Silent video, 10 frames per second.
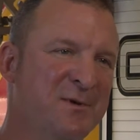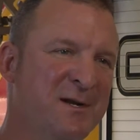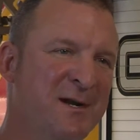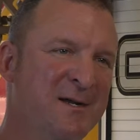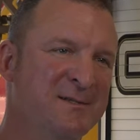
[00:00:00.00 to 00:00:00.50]
of
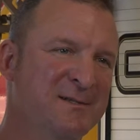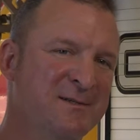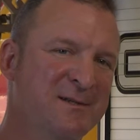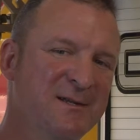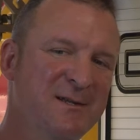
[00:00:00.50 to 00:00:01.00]
guys
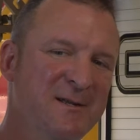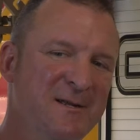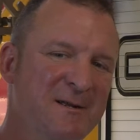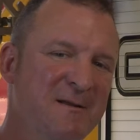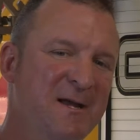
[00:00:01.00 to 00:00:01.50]

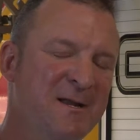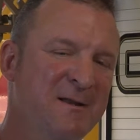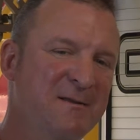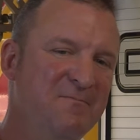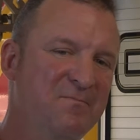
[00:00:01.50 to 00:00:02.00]

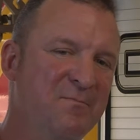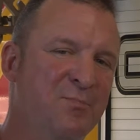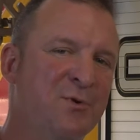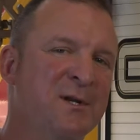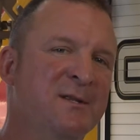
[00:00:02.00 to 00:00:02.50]
and
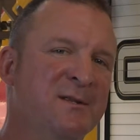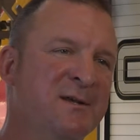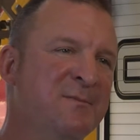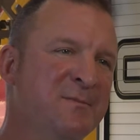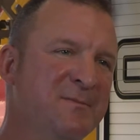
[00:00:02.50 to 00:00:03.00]
bring
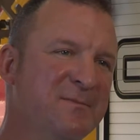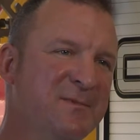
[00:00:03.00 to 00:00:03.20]
them,